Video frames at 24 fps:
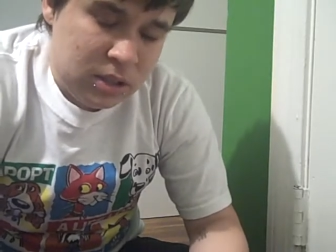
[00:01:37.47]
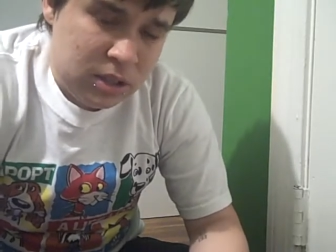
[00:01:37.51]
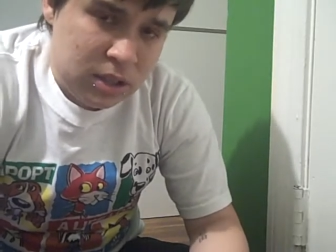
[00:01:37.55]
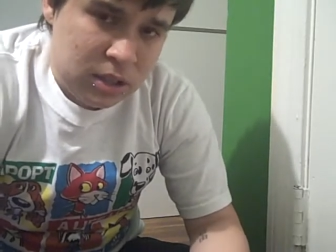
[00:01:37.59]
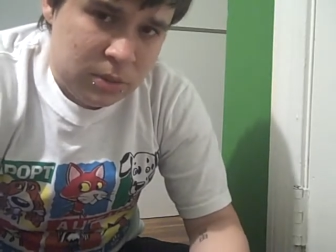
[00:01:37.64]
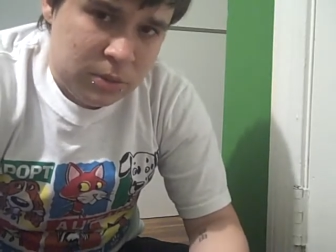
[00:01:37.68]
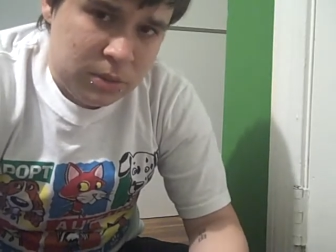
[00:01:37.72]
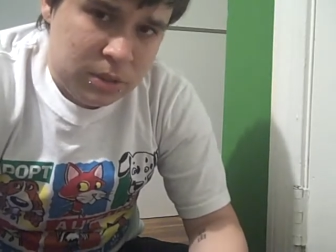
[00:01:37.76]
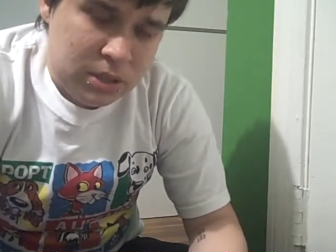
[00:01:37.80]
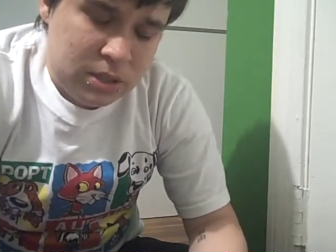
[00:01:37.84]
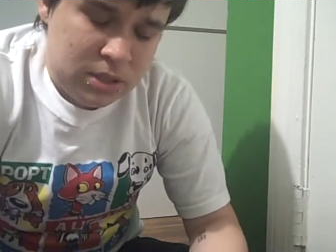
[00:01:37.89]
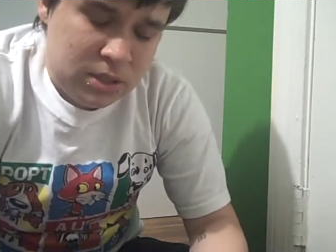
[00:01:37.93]

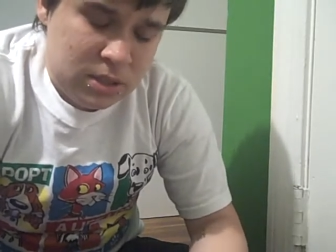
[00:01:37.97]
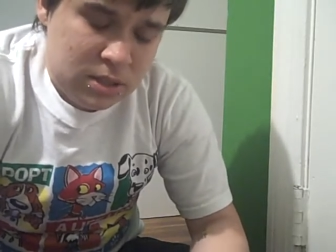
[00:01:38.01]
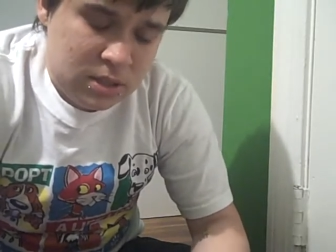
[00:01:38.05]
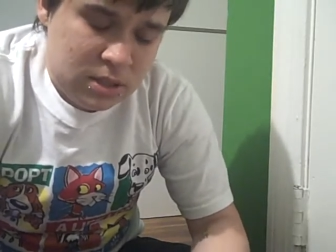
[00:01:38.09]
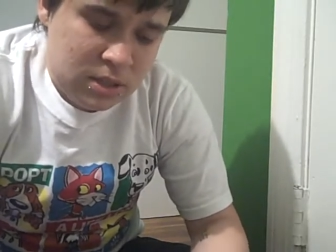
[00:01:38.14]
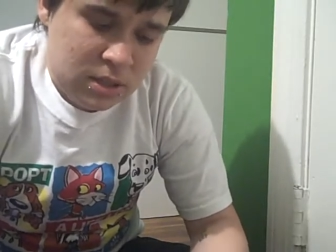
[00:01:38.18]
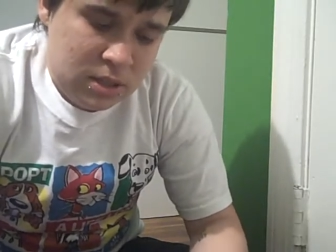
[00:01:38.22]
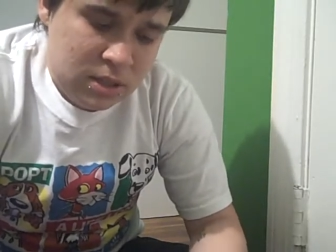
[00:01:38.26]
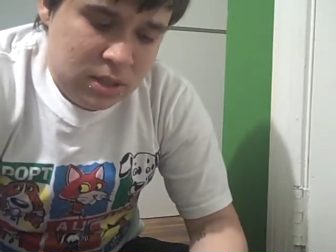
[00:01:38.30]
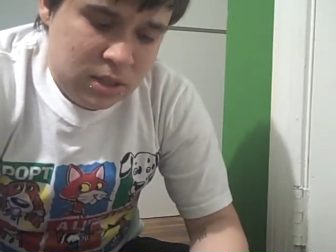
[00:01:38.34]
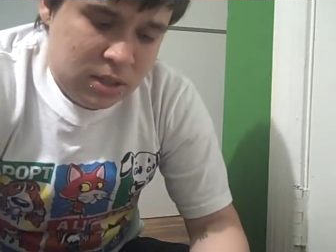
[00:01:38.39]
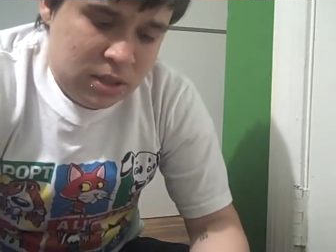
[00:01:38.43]
Anyways,
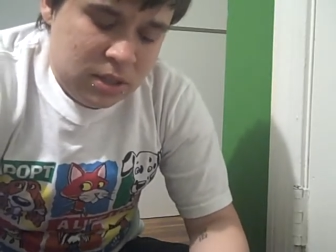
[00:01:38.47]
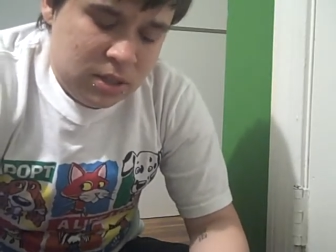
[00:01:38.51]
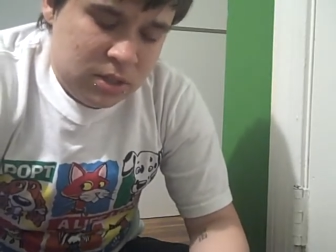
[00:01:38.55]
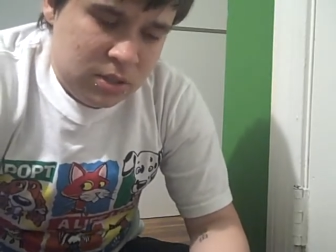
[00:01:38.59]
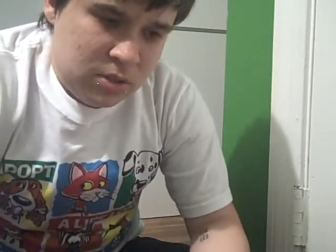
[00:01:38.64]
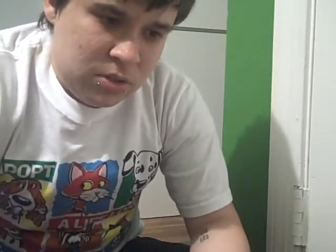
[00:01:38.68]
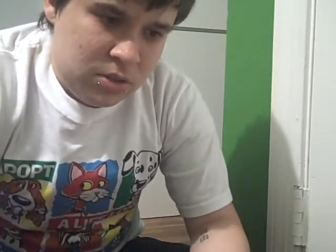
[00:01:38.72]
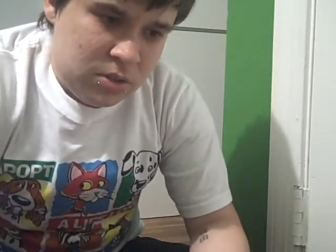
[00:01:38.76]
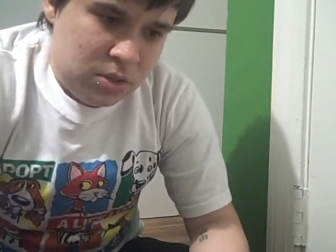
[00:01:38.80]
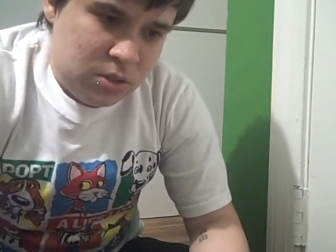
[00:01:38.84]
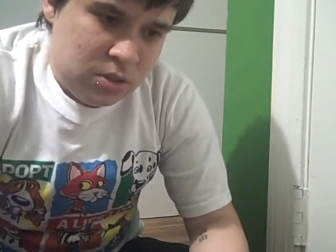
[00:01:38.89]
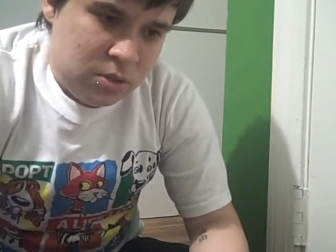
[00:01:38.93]

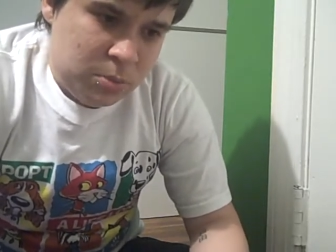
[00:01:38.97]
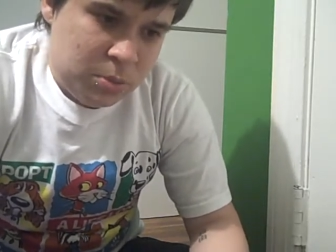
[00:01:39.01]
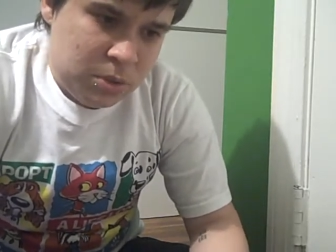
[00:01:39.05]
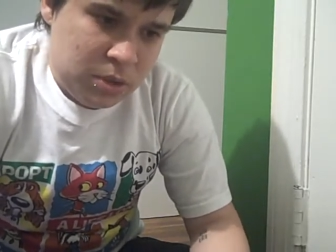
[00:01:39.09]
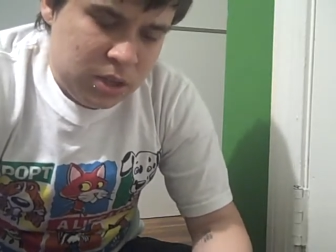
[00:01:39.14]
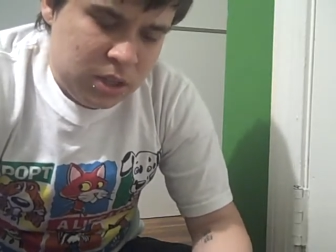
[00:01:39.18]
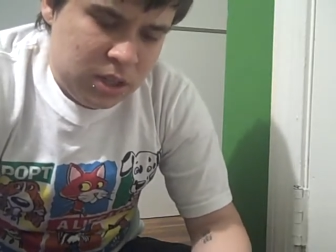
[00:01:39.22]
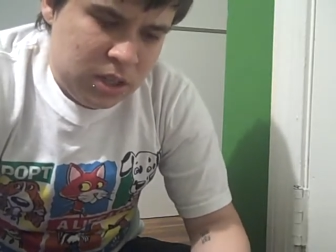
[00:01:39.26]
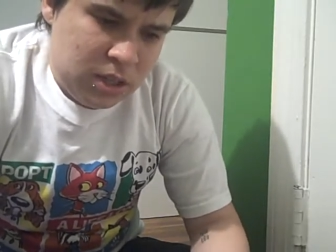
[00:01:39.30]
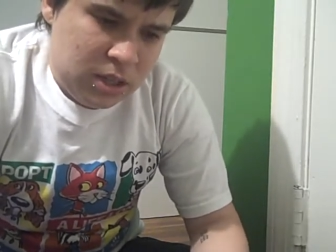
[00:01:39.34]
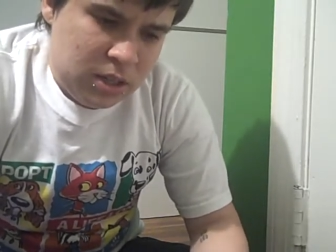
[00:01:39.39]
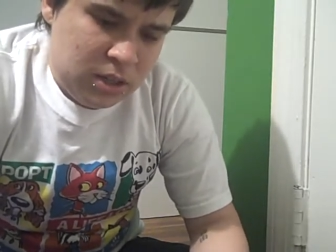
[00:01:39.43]
so,
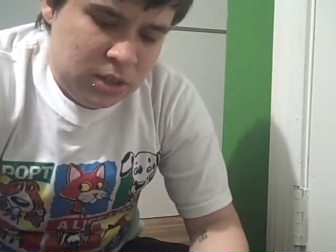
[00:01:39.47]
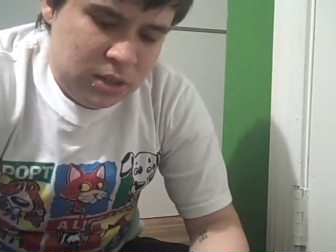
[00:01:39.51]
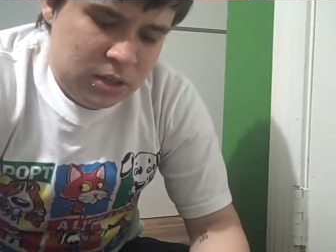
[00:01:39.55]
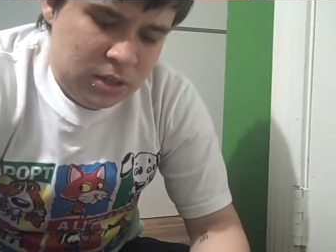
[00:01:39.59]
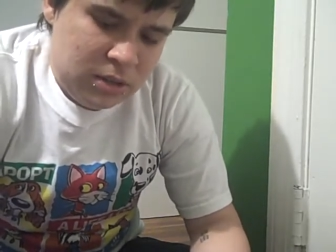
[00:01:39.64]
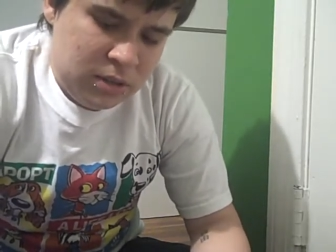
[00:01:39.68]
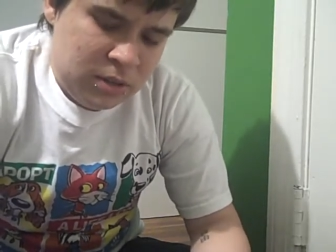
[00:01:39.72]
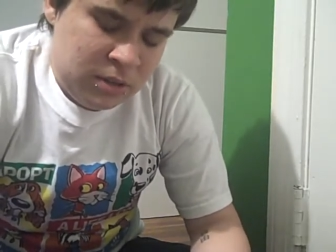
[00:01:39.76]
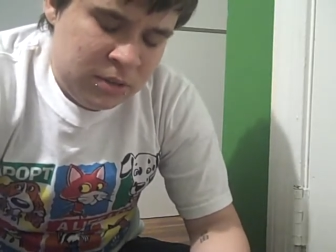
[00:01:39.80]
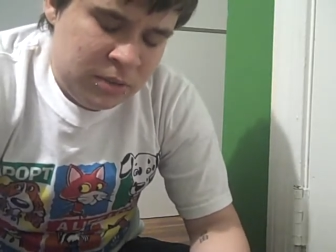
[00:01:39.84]
but, like,